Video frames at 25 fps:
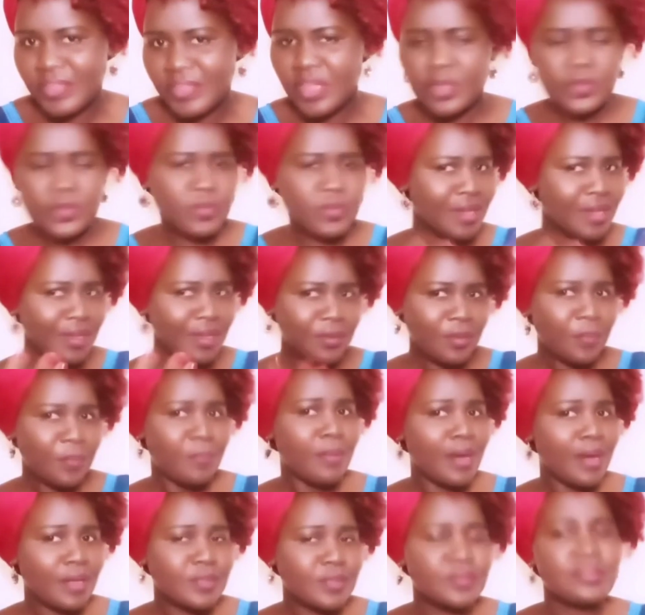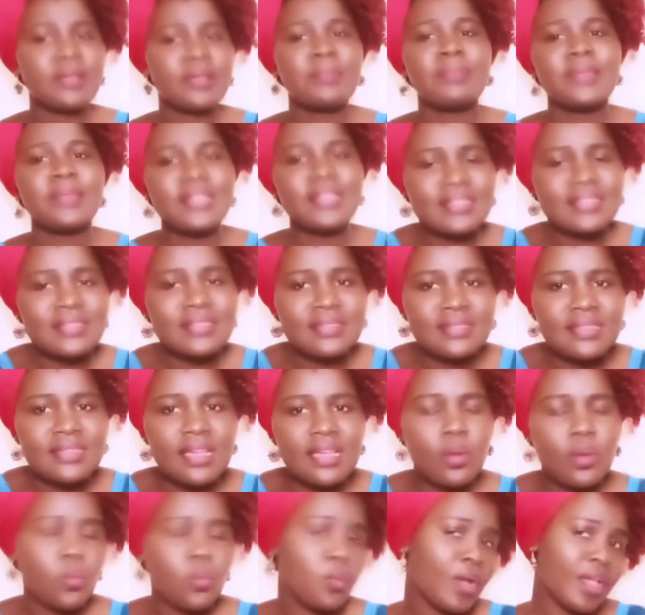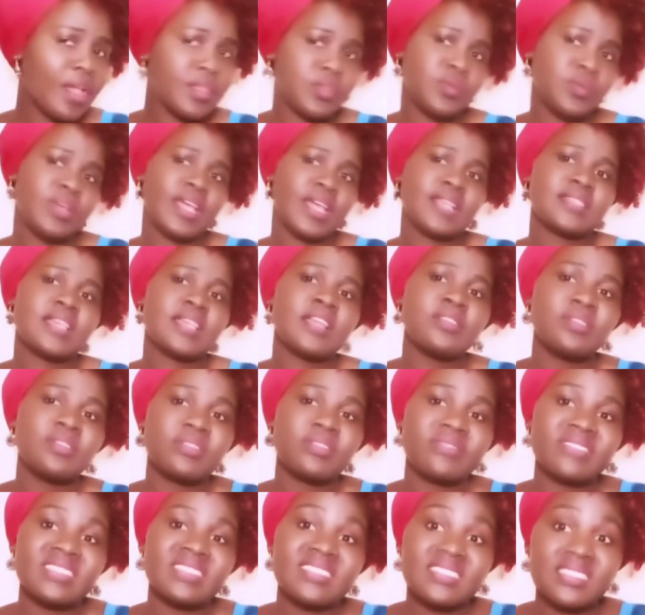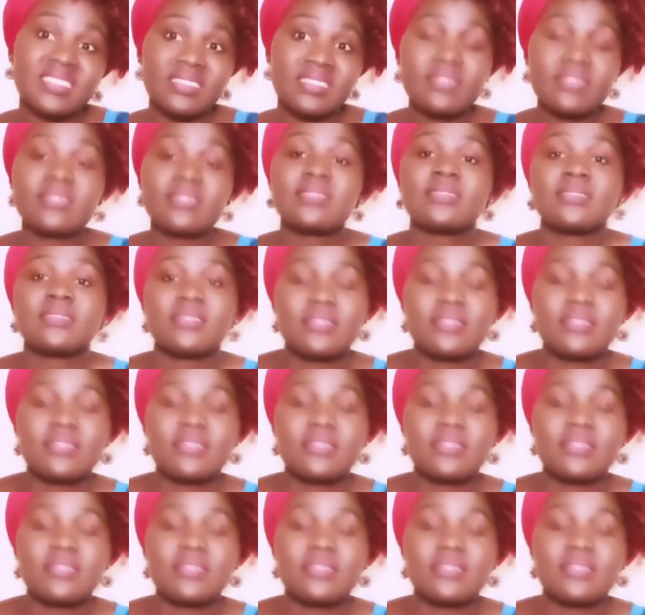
You can go back to the place where you guys had your first kiss.